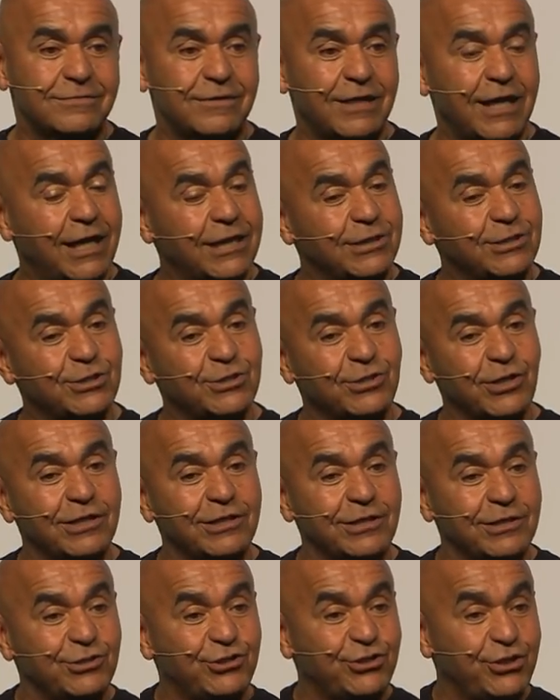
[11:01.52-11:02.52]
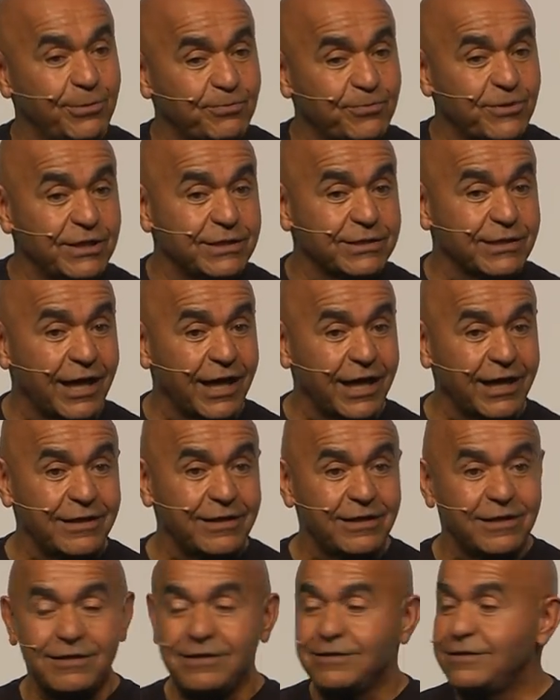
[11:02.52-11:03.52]
I studied chip design
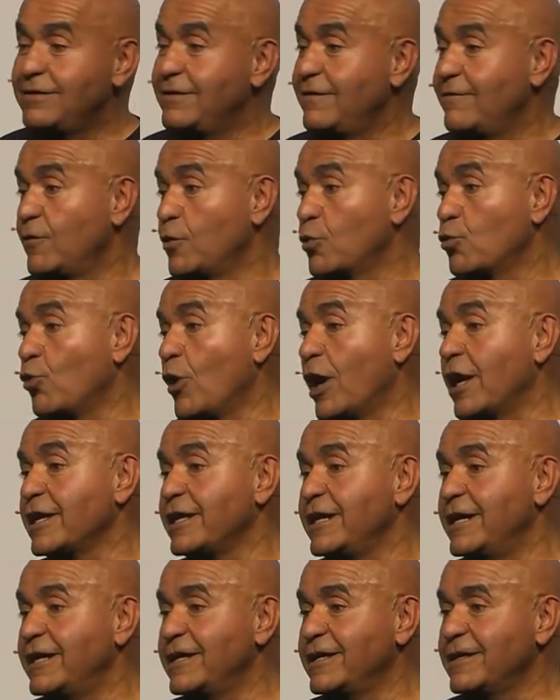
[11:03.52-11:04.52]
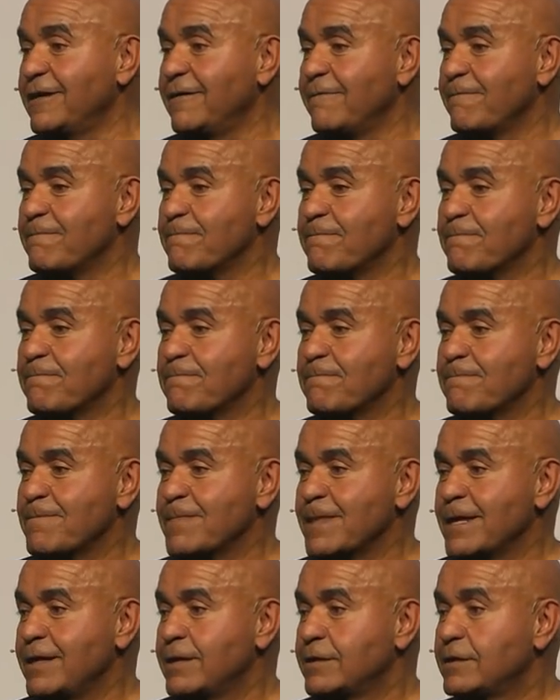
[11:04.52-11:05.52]
for 1 year.
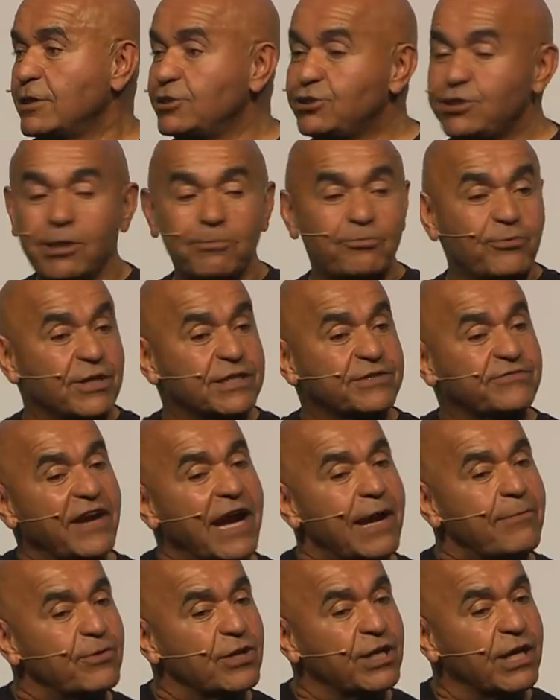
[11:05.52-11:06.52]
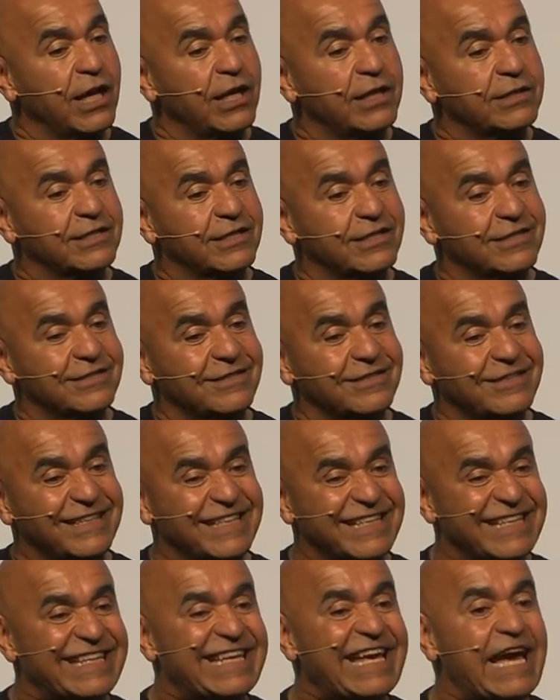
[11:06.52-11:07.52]
The chip was fabricated,
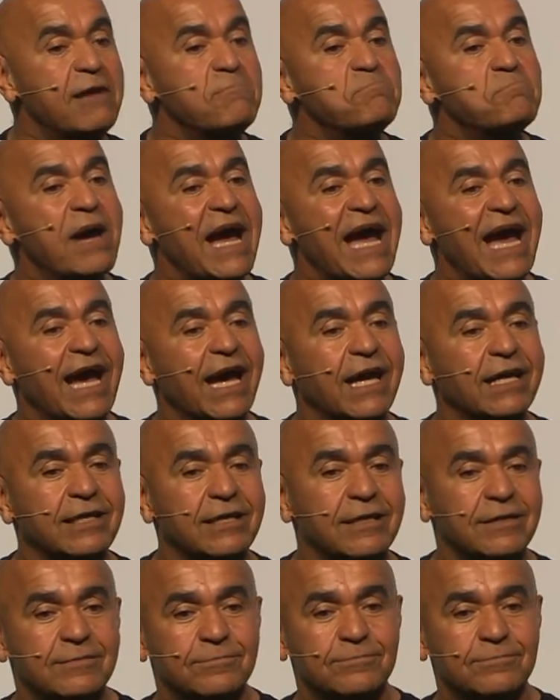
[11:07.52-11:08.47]
came back.